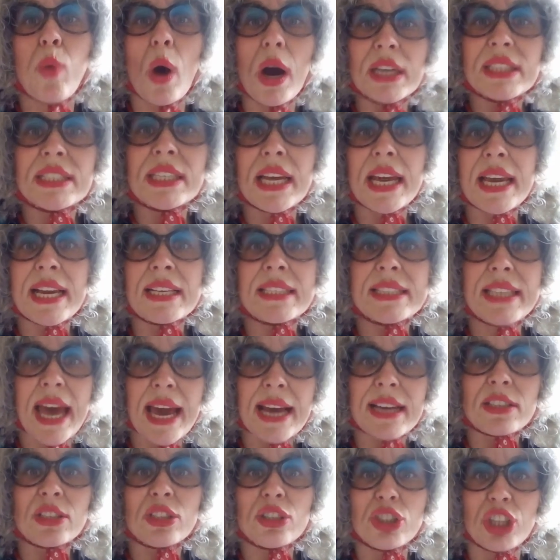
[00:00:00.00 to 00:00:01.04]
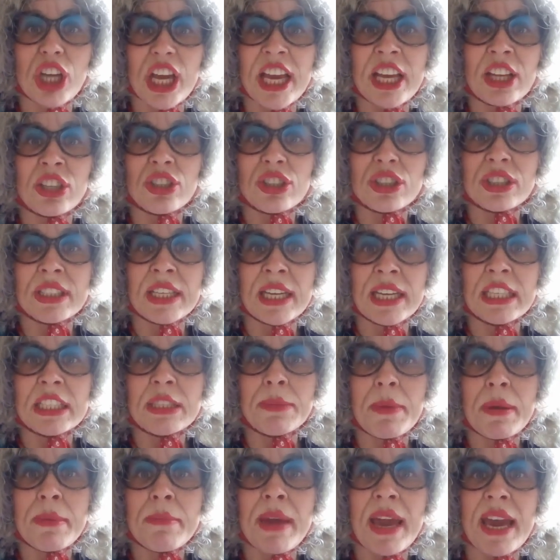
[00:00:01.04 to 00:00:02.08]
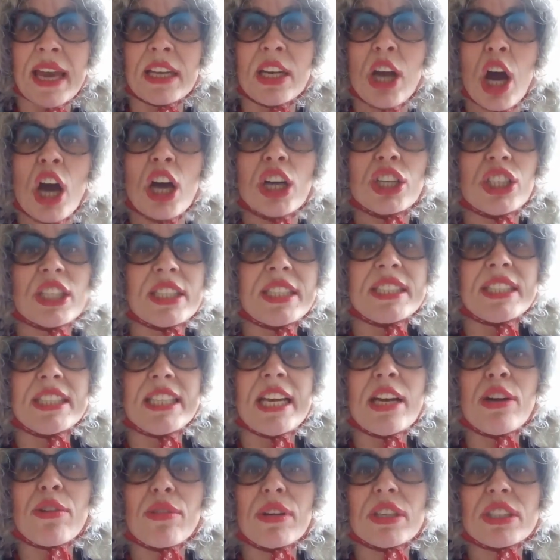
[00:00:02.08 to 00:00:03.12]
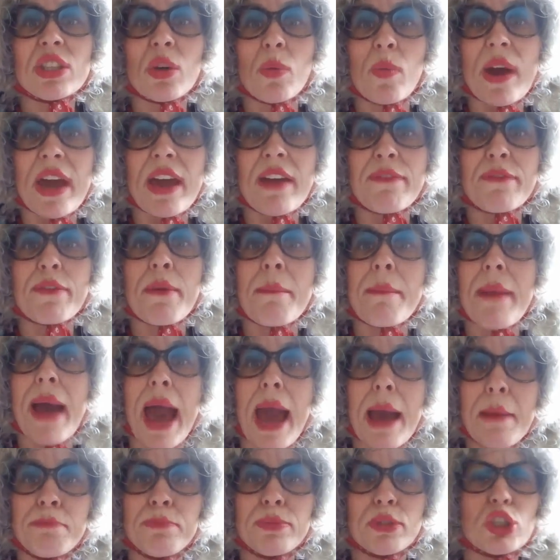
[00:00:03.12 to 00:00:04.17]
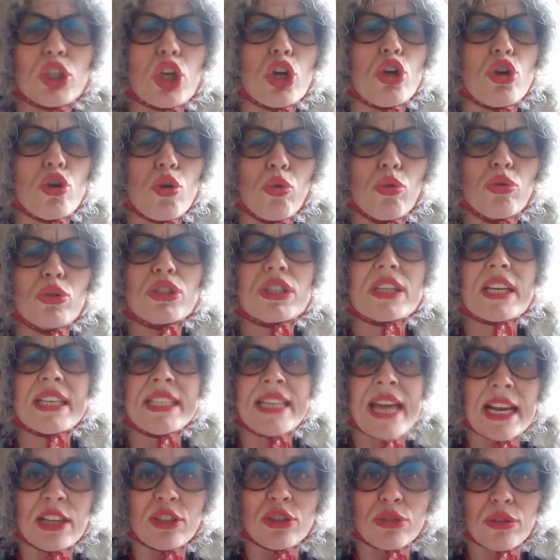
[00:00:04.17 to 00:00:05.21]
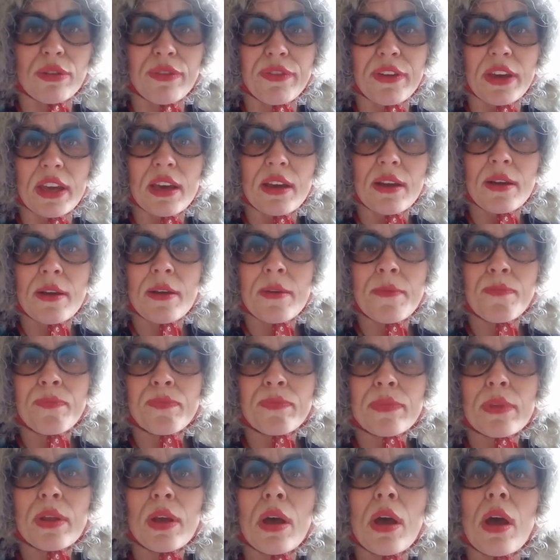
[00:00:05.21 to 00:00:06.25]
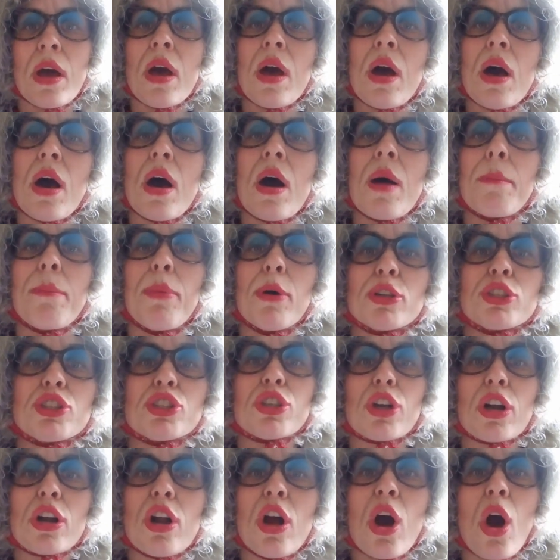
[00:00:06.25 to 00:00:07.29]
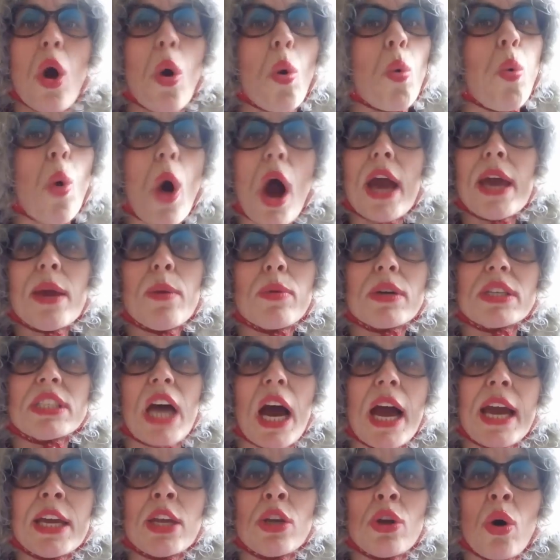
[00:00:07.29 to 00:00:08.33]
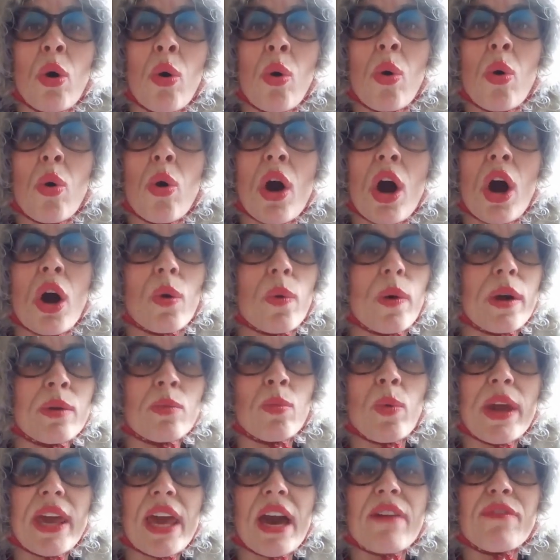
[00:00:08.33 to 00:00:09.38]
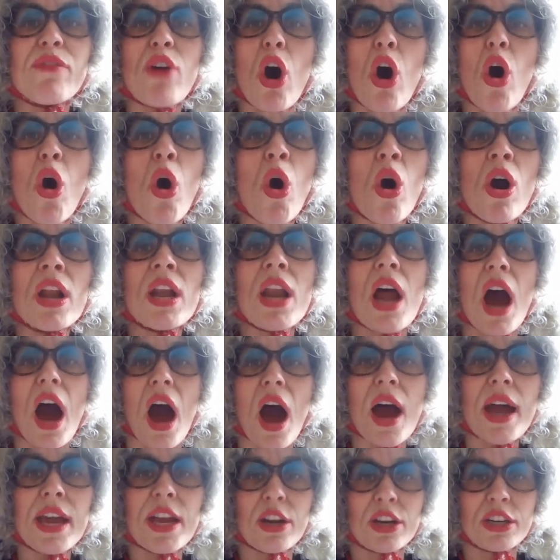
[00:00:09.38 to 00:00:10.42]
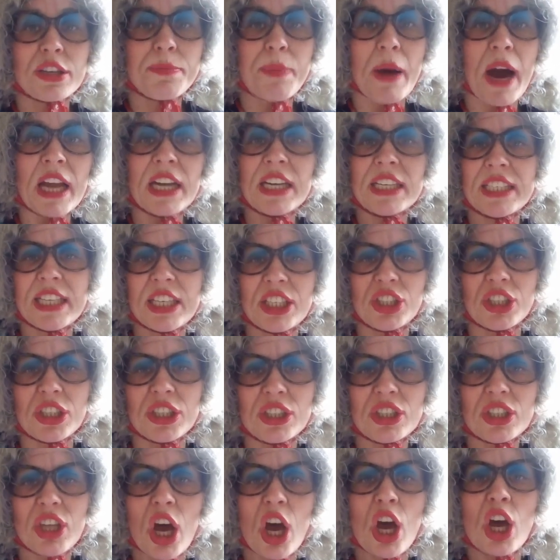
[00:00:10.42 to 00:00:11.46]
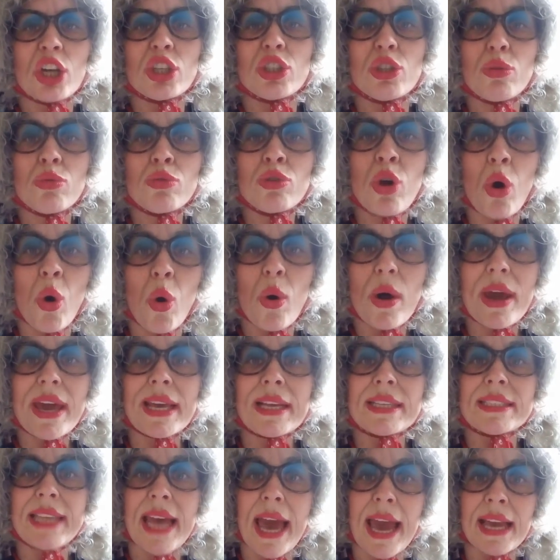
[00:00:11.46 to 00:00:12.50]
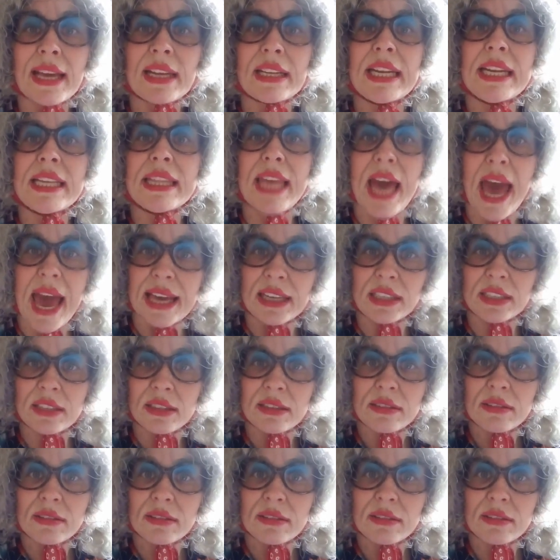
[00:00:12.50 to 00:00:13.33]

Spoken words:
what exact changes need to be made to steer us away from absolute catastrophe. But sure, why would I know when we have all hired politicians to know exactly that?